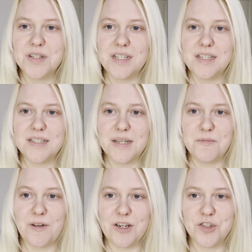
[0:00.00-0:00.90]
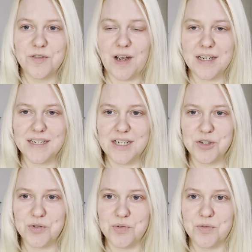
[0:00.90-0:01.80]
the SimVenture
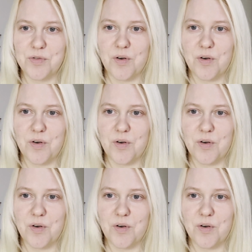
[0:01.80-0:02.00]
Validate tool